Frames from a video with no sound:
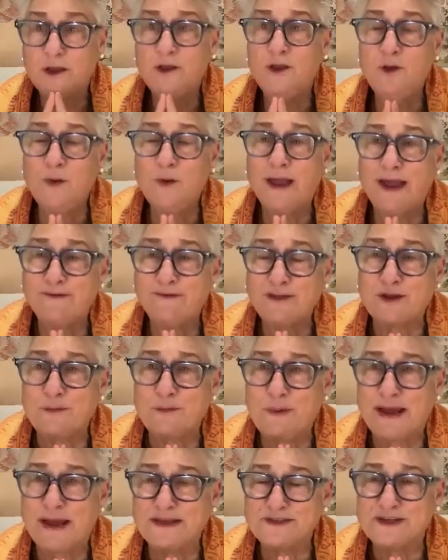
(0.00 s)
You have the
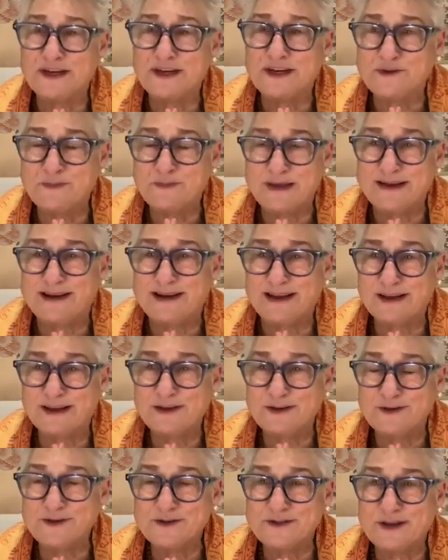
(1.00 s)
capacity to be
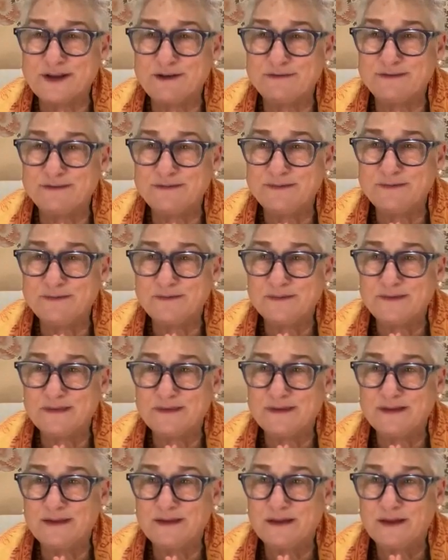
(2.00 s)
kind to yourself.
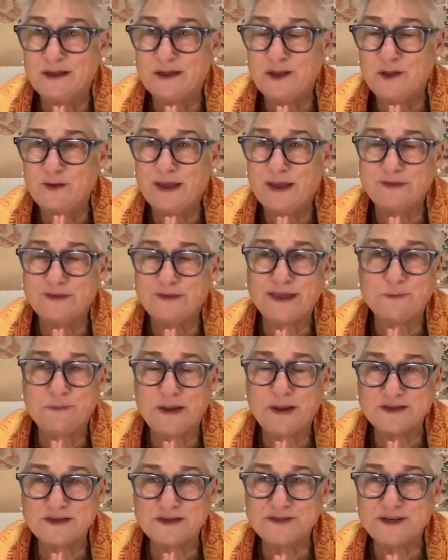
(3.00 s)
You have the
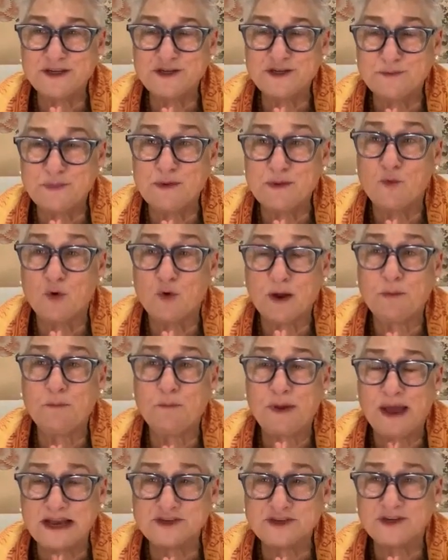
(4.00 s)
capacity to be more
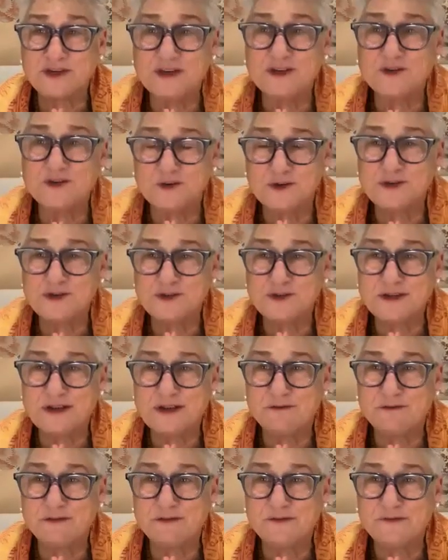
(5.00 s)
compassionate towards
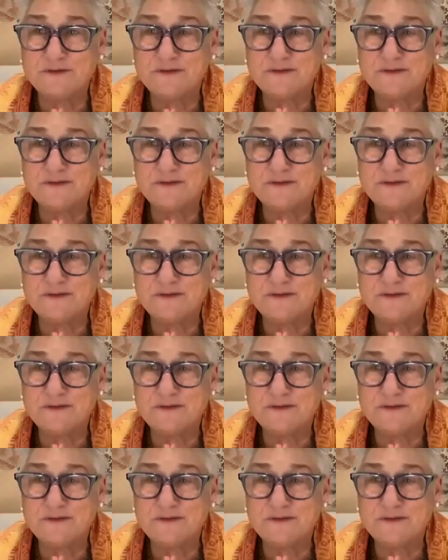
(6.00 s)
yourself.